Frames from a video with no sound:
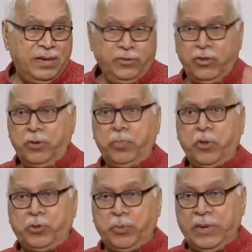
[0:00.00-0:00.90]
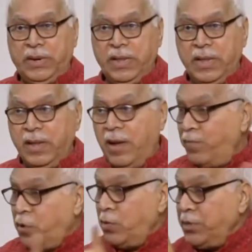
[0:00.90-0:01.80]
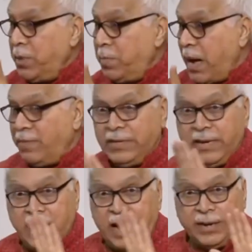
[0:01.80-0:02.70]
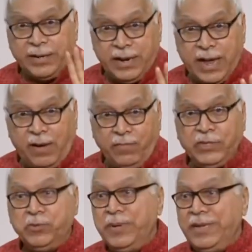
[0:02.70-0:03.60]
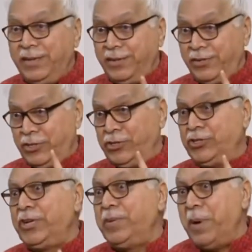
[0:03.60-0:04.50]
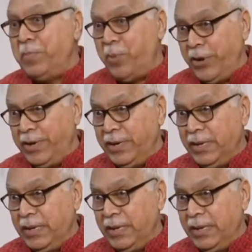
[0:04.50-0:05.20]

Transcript: It's not possible. Of course, Mr. Bhagwat had a hearty laugh, which means he registered my point.